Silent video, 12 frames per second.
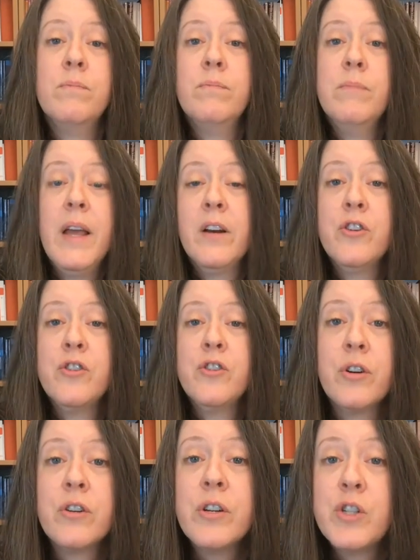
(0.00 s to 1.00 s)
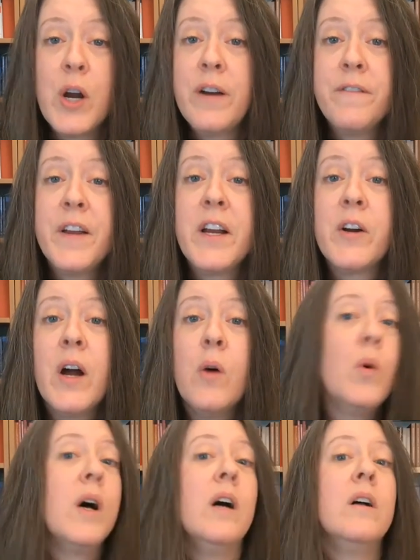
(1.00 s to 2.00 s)
manager to try to figure out
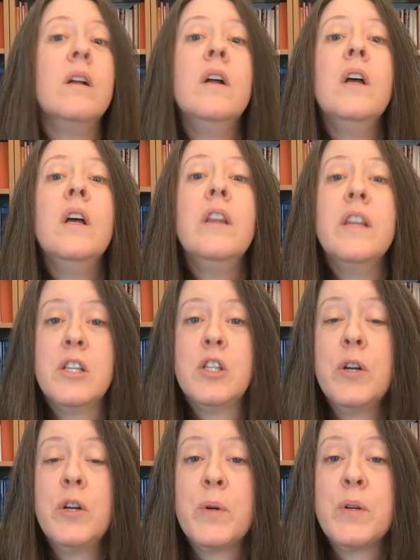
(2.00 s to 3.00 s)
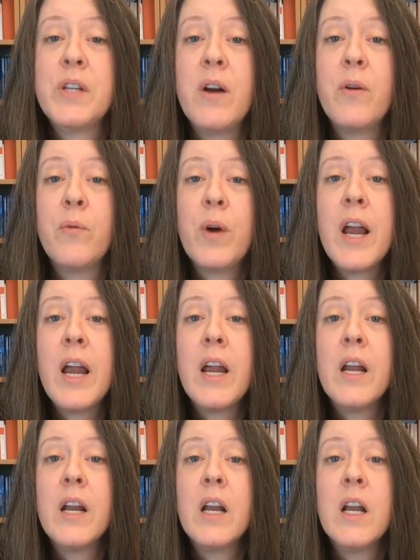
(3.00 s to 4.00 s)
well this 30%
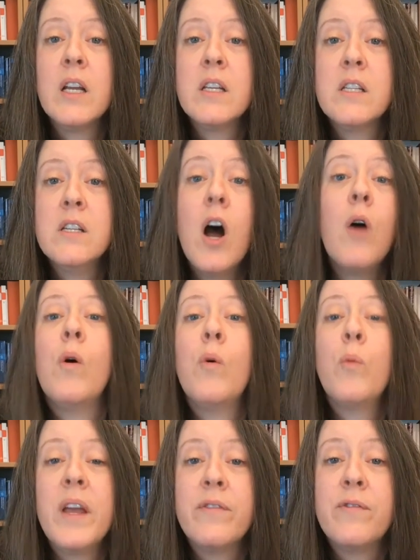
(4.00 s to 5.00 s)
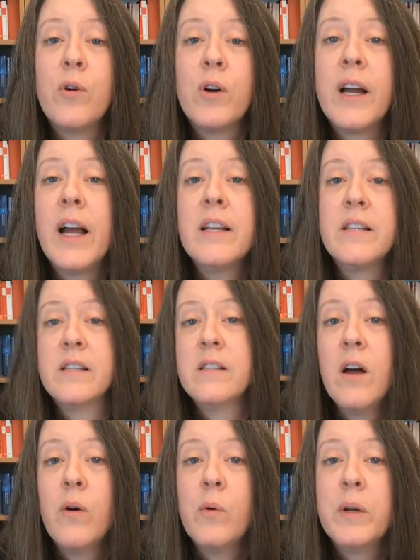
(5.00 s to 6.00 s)
rate is not what we had forecast, is
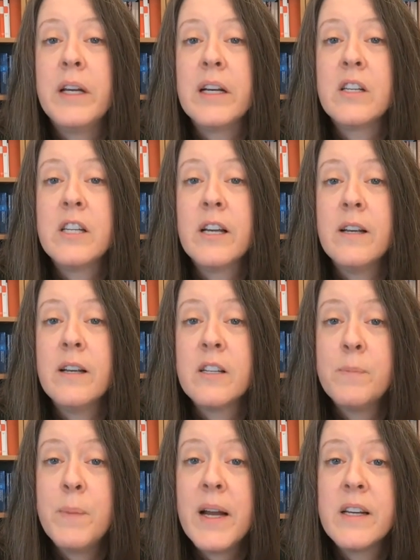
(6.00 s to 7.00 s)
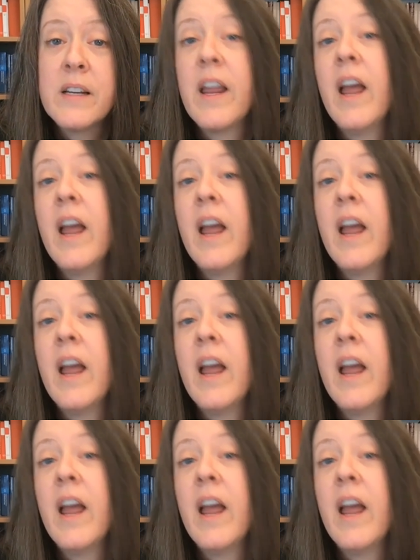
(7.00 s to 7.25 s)
not what we ex expected.